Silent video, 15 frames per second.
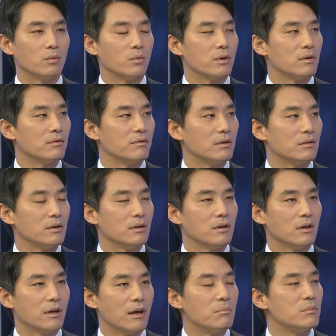with a very
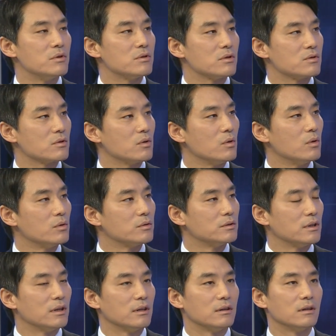ambitious
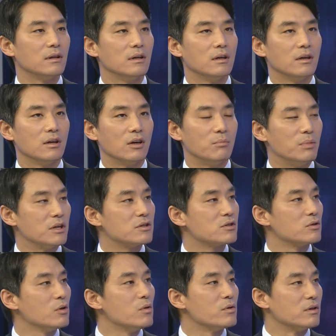goals and big
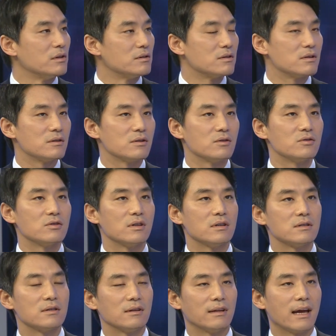slogans such
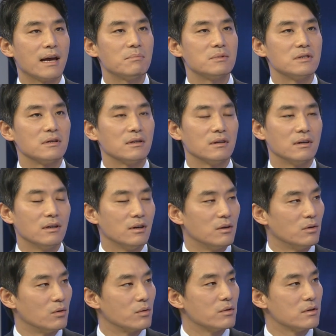as NAPSI,
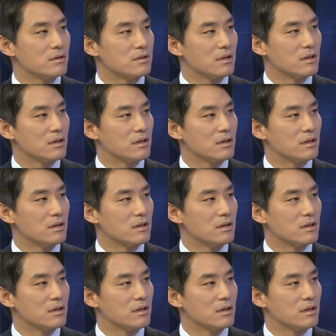Northeast